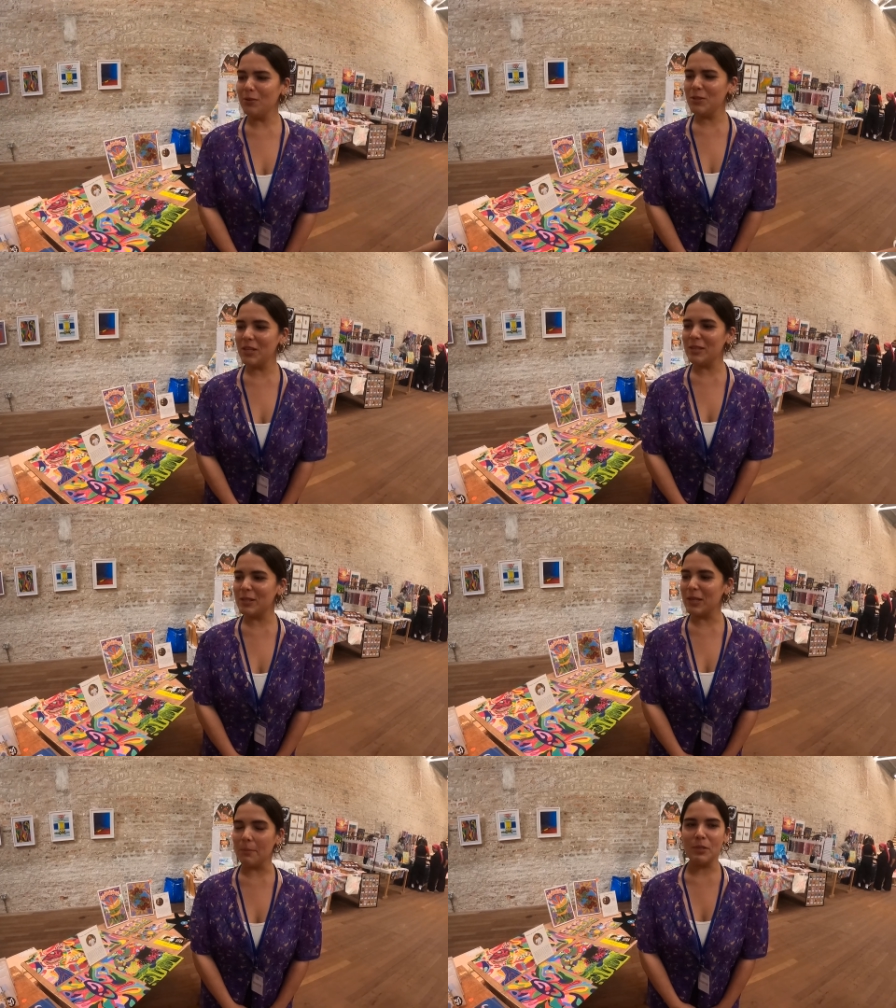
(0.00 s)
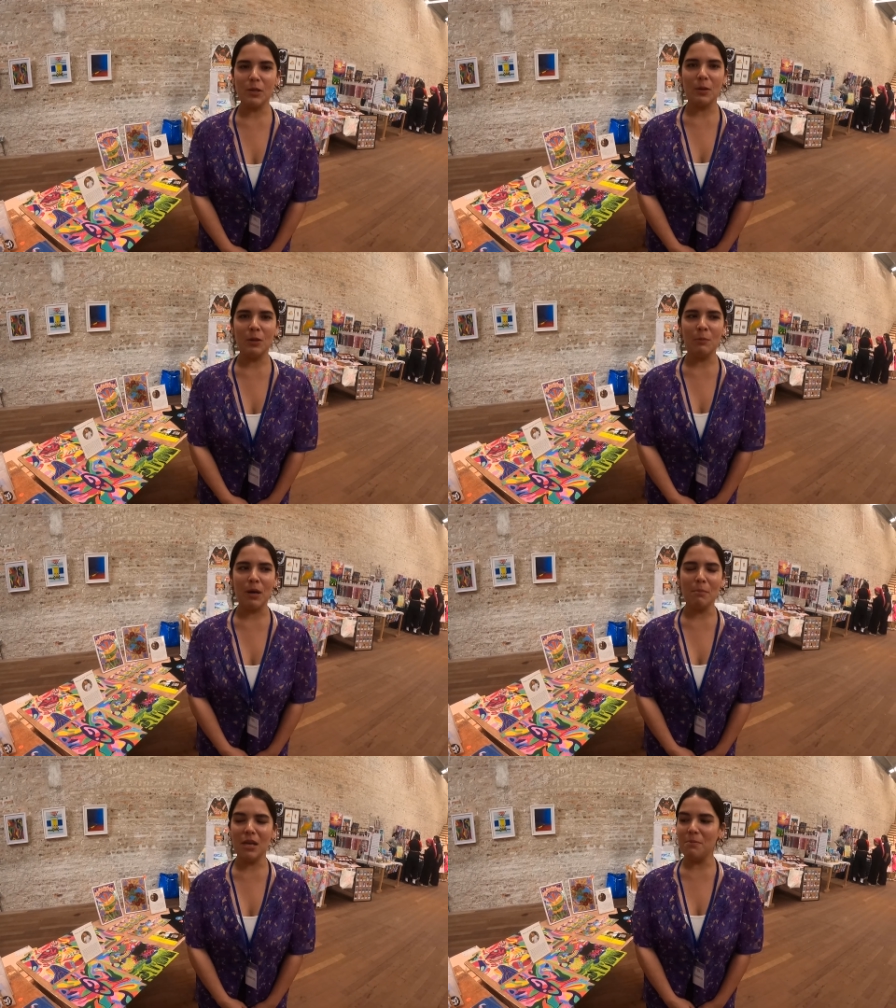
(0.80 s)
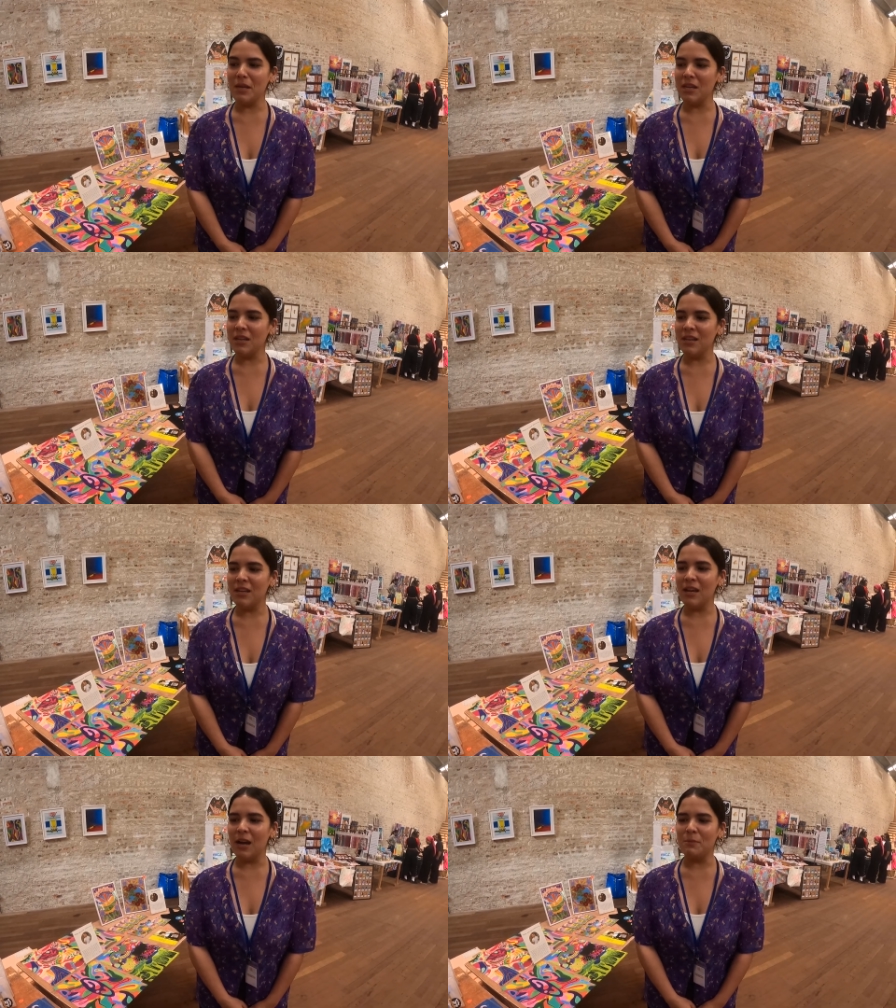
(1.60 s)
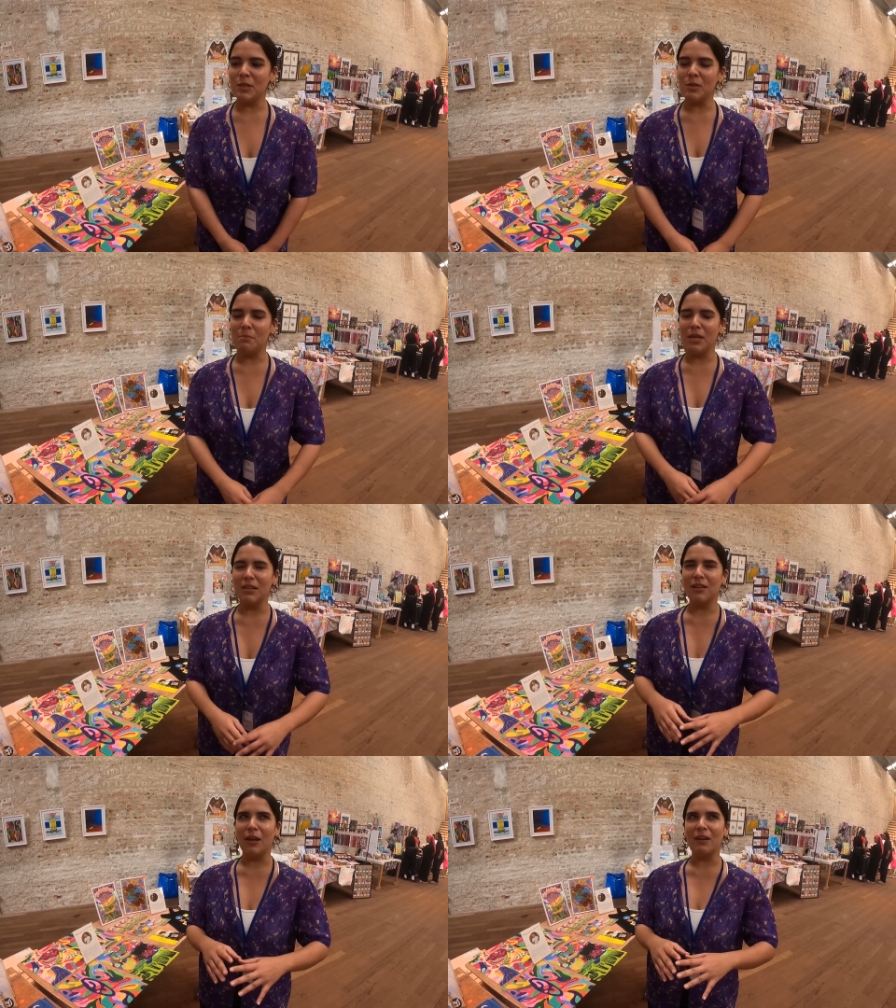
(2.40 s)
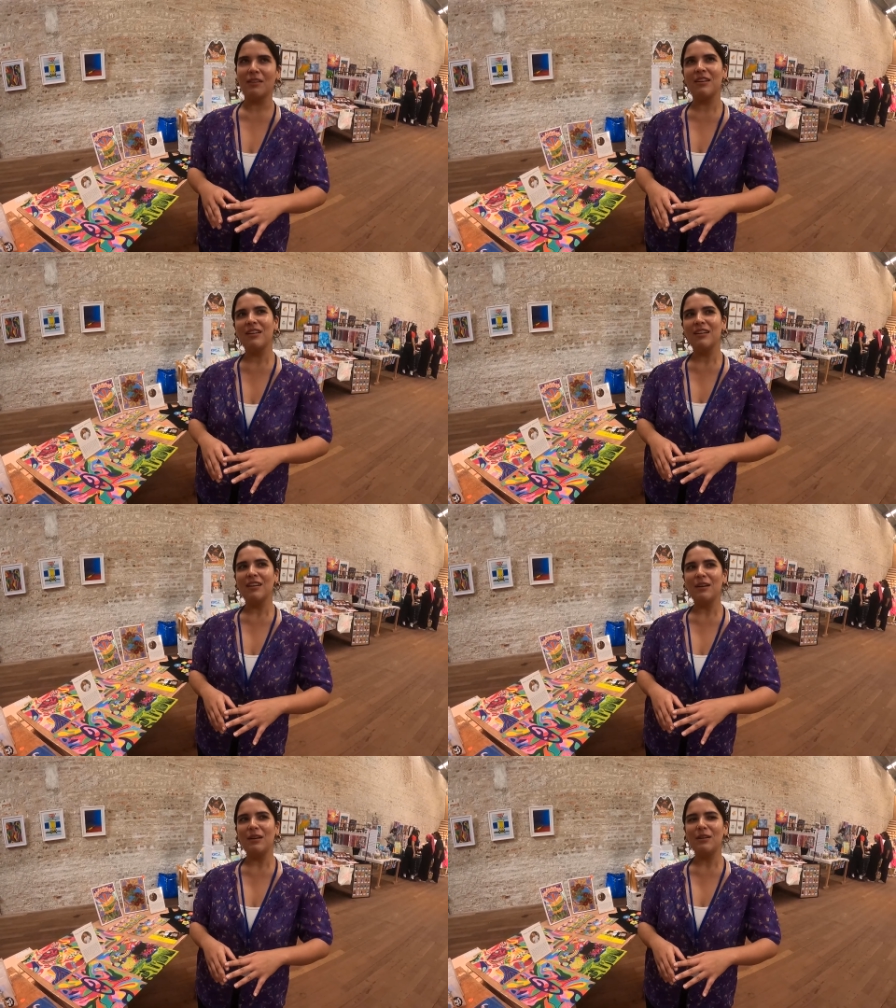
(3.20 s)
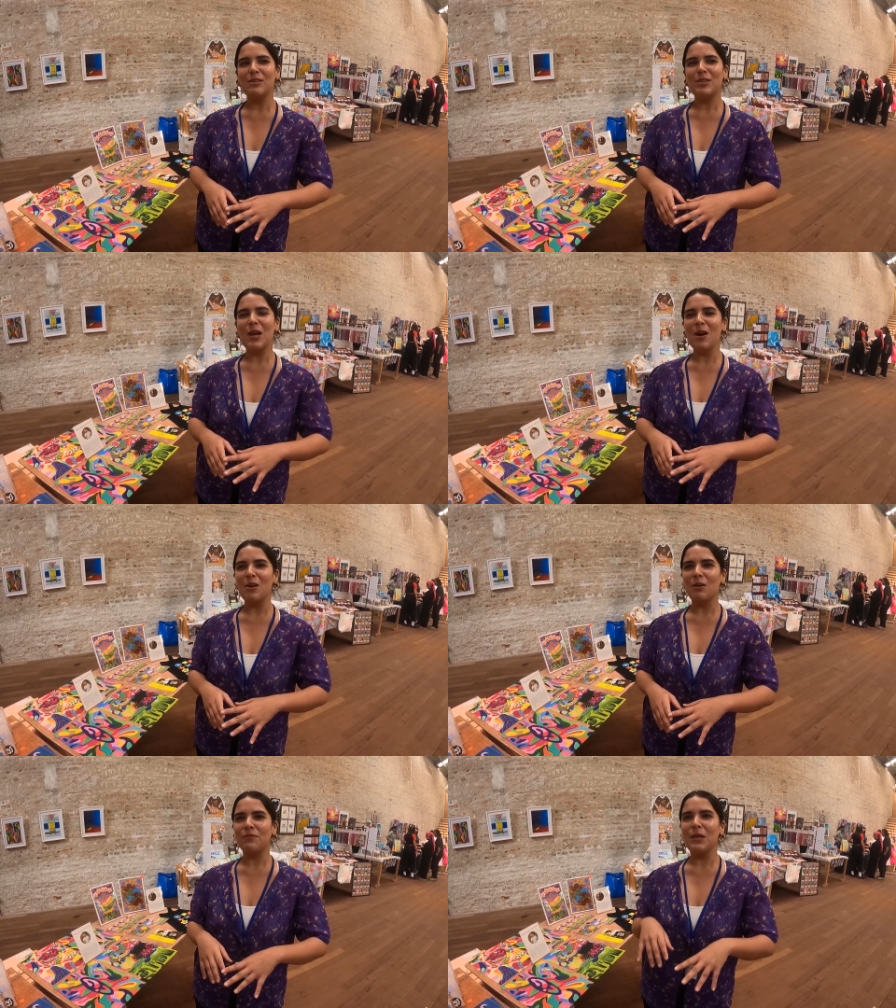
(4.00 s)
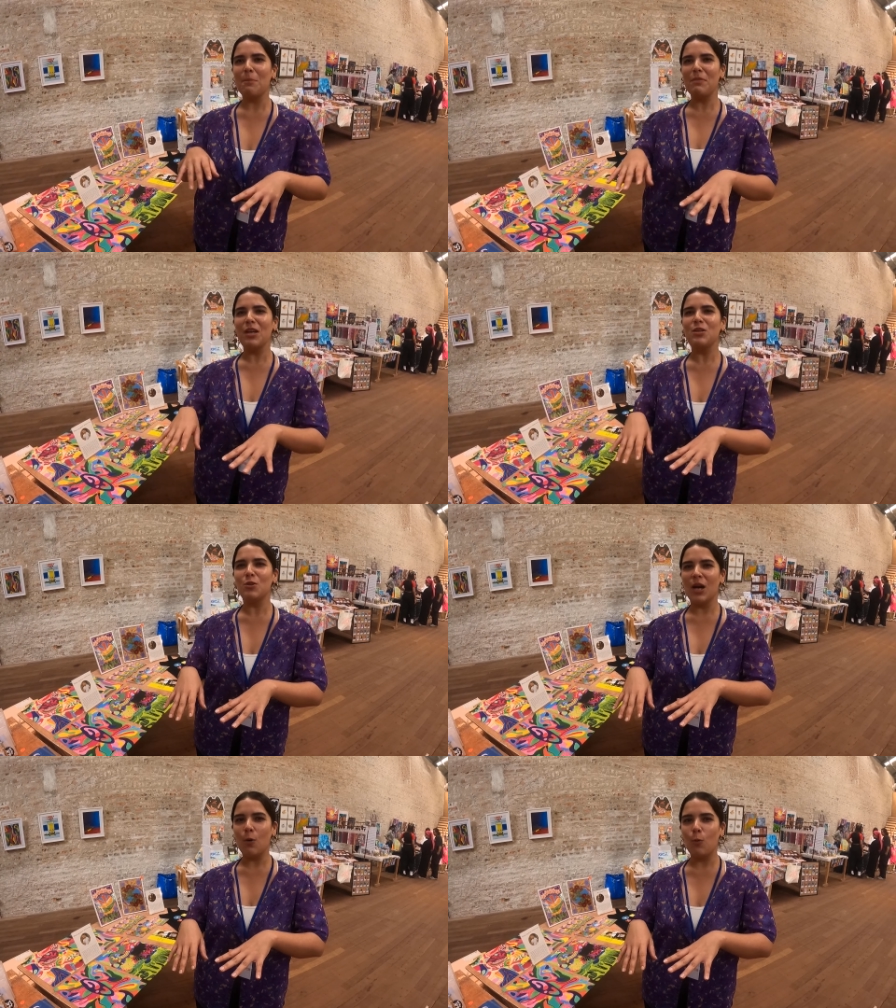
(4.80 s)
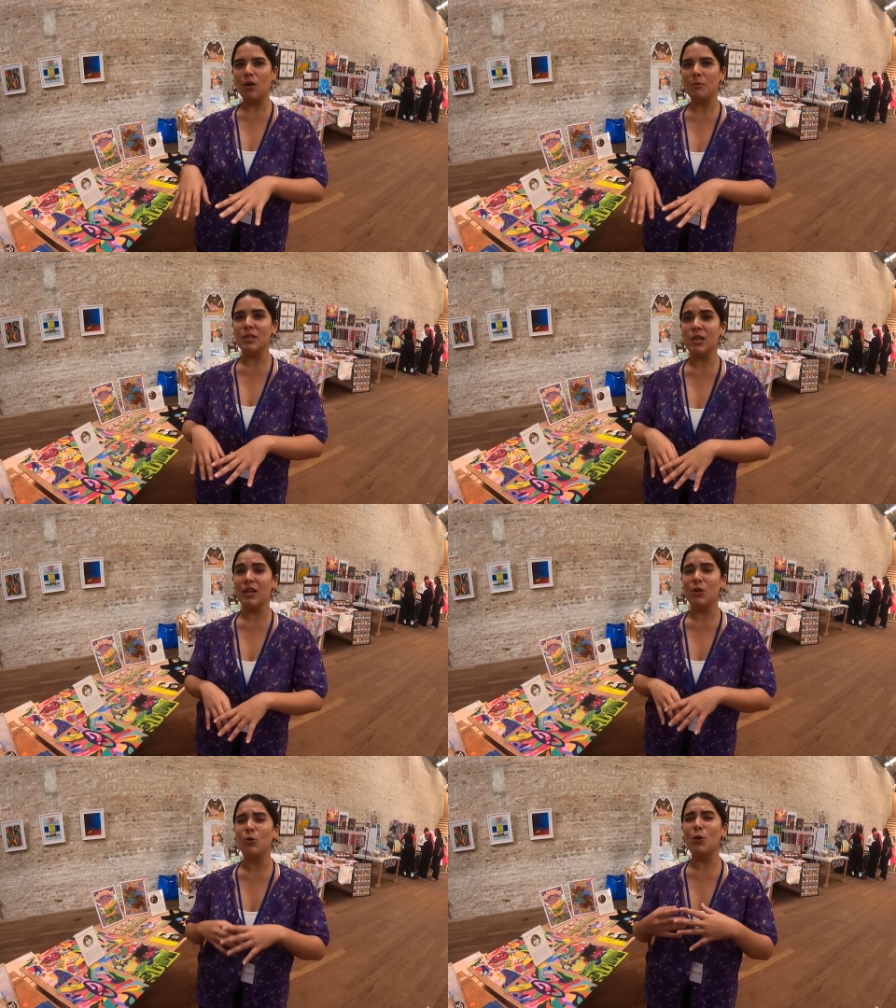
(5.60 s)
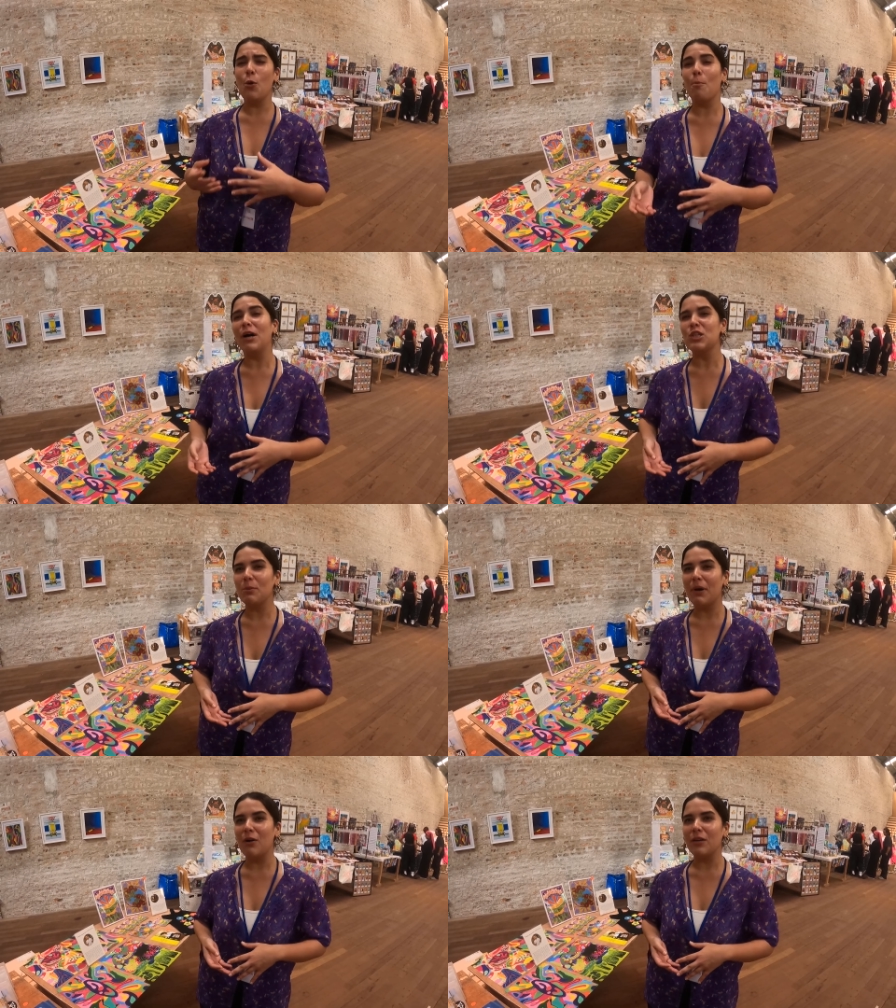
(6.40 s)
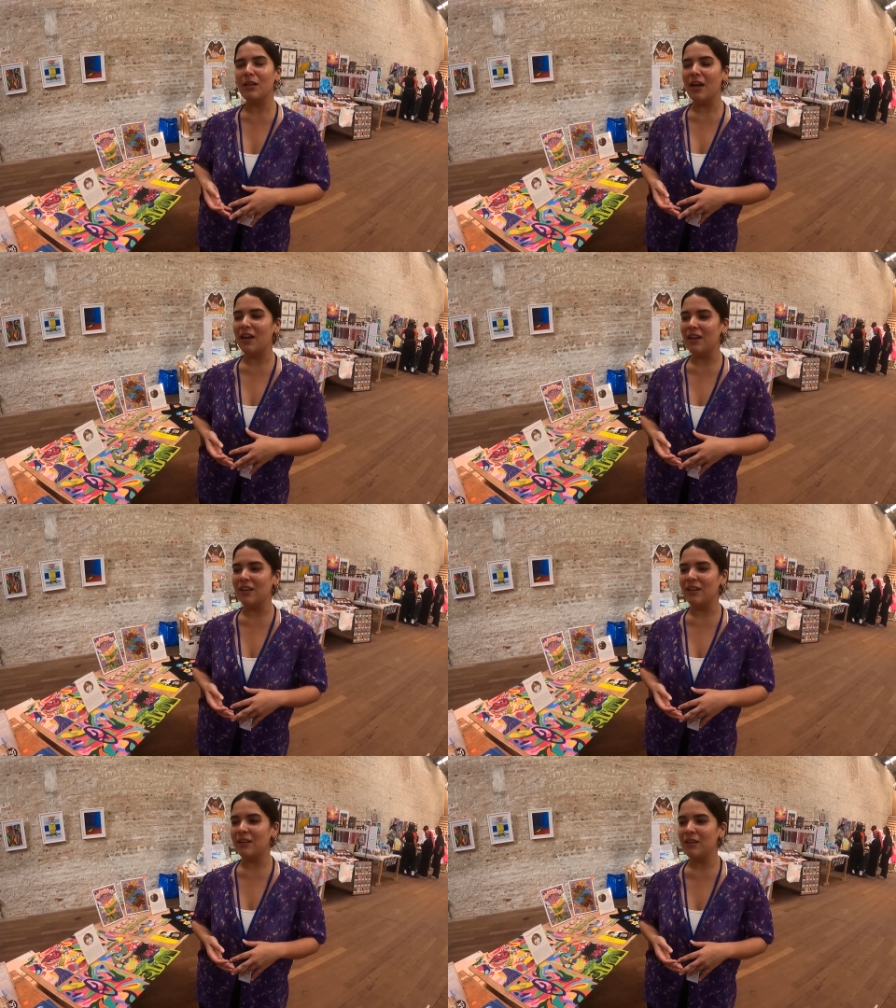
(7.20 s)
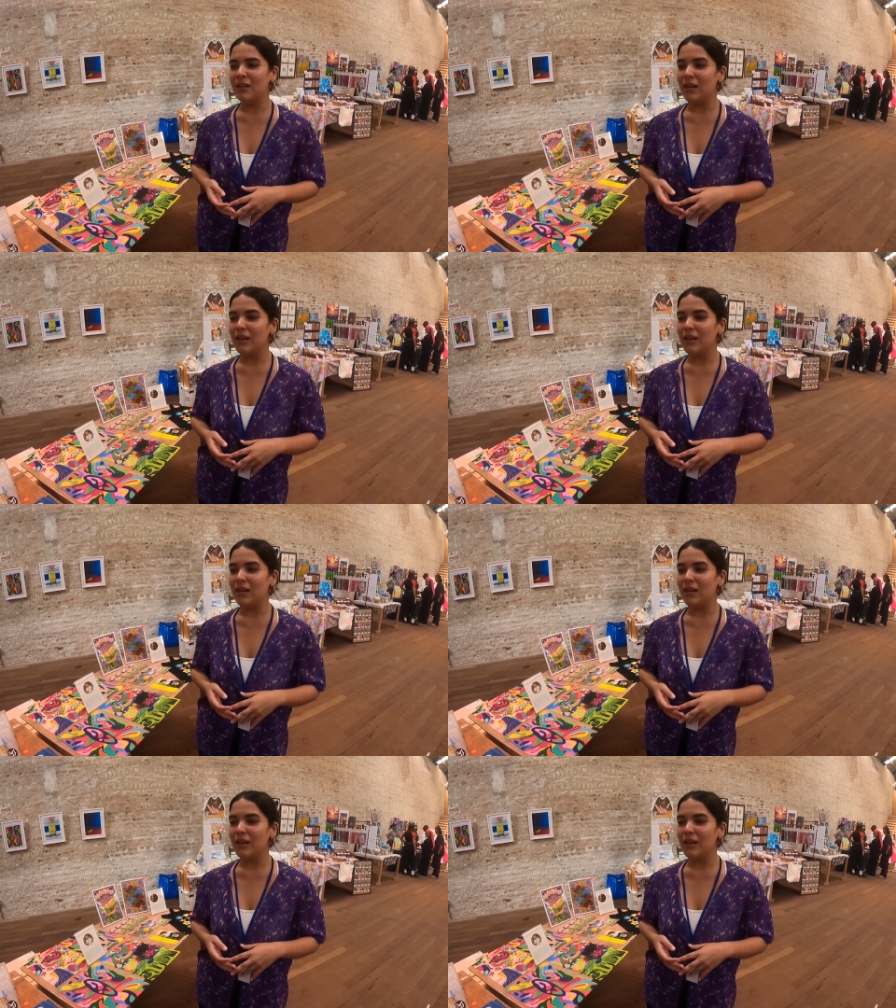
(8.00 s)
not say skeptical, but maybe I'm just a bit like scared of tapping into that world because I don't know much about it. And